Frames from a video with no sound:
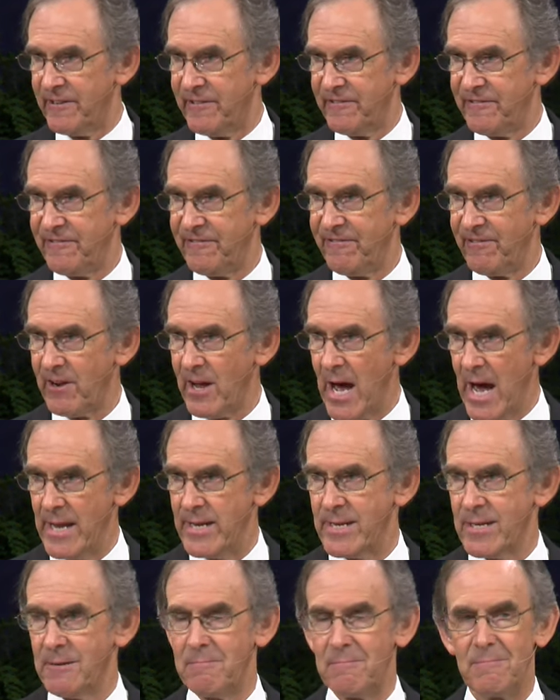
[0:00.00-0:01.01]

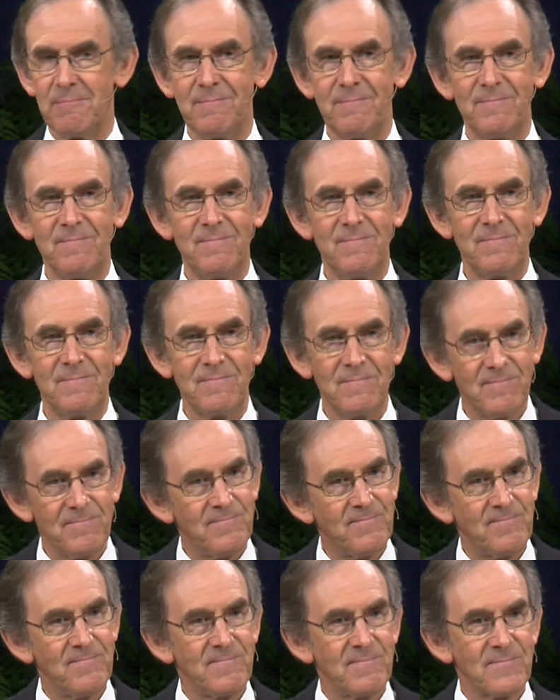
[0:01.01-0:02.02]
fled.
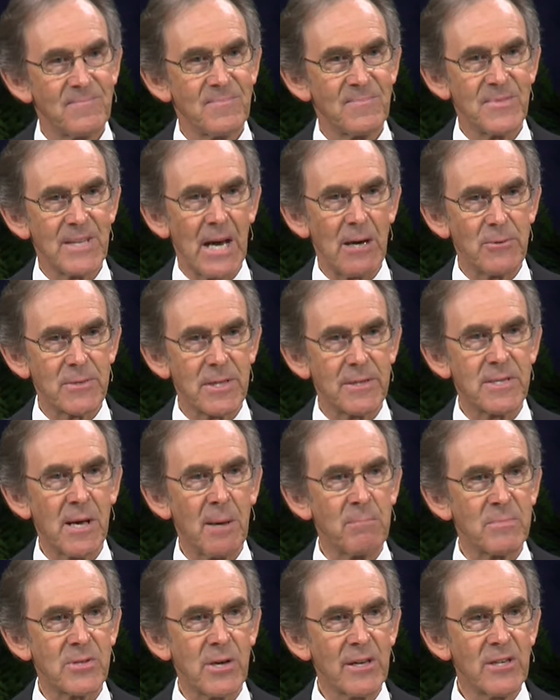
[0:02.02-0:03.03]
That was the
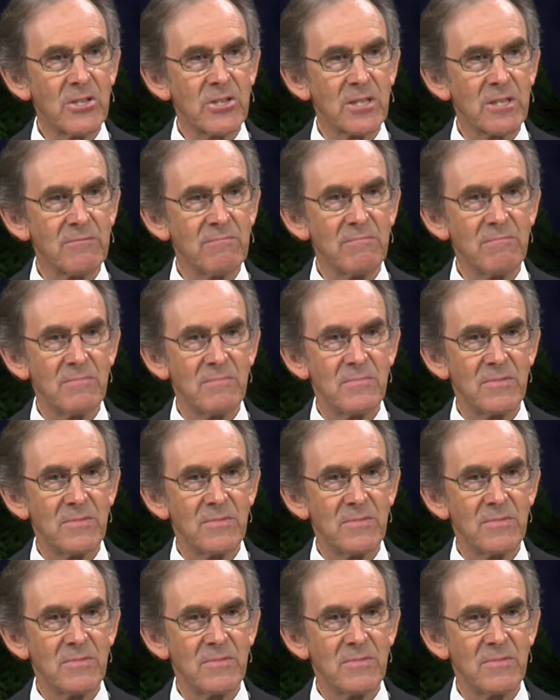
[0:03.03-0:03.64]
temptation.